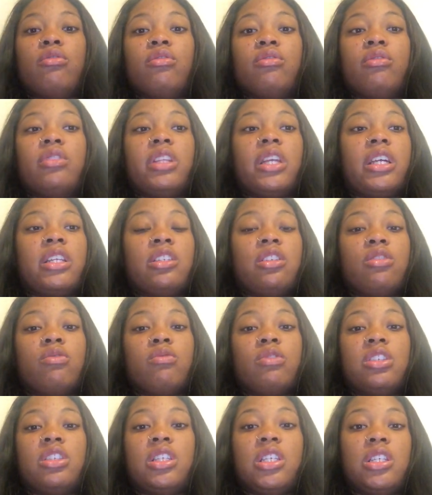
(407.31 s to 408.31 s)
through and not just
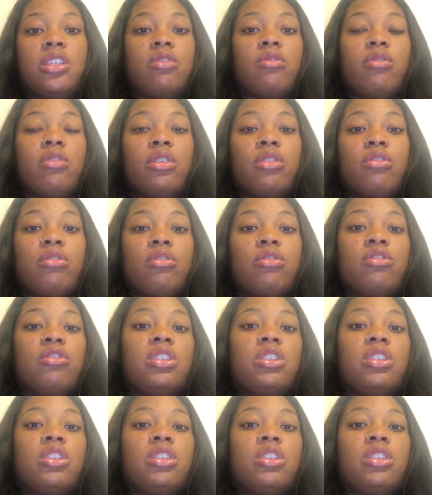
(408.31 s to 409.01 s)
what she's going through.